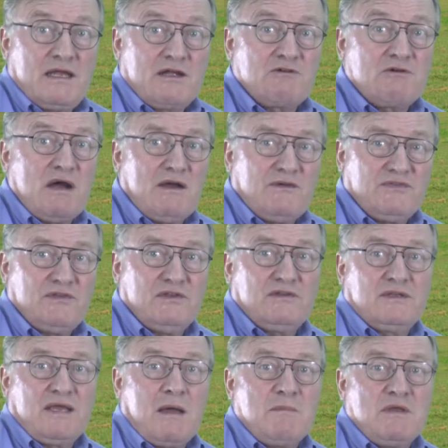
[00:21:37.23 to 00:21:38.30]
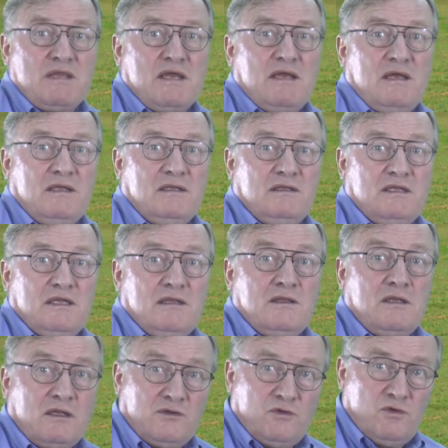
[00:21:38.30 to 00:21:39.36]
Grafted Carmenere did
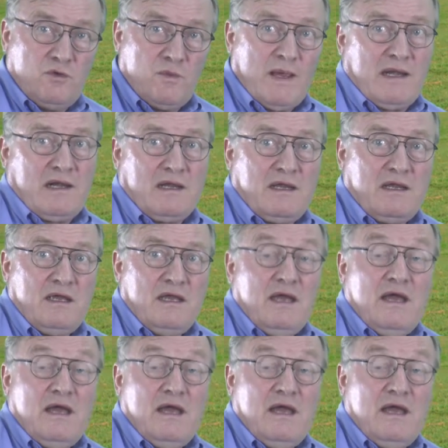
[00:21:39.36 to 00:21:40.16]
not do well,